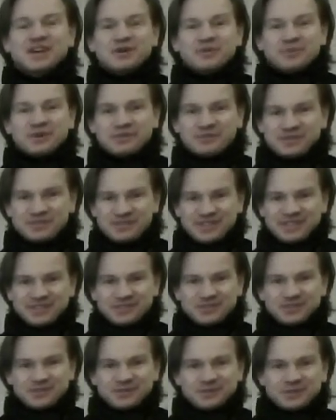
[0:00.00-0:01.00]
where we try
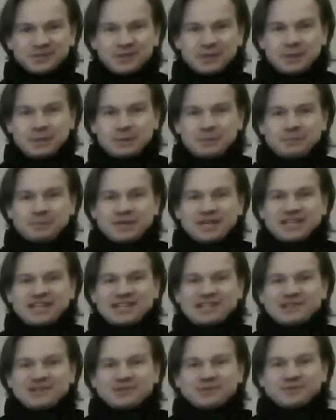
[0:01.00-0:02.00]
to make
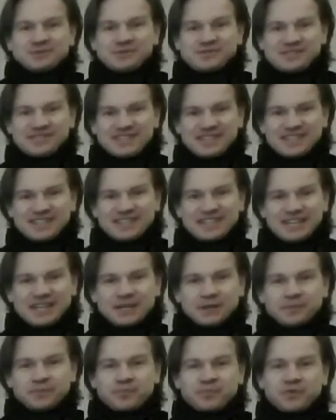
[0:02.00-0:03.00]
clothes in
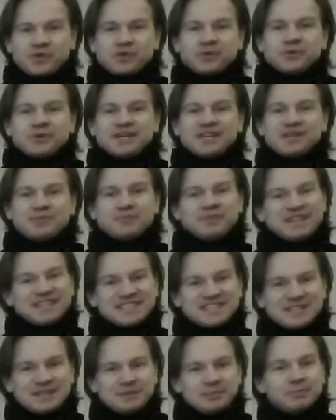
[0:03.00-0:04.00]
a quite
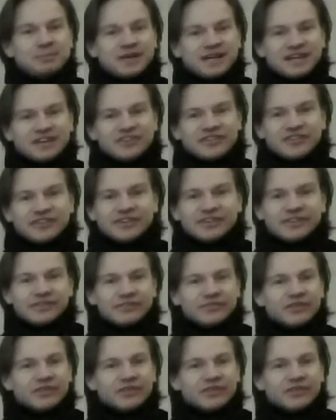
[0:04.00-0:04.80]
basic manner.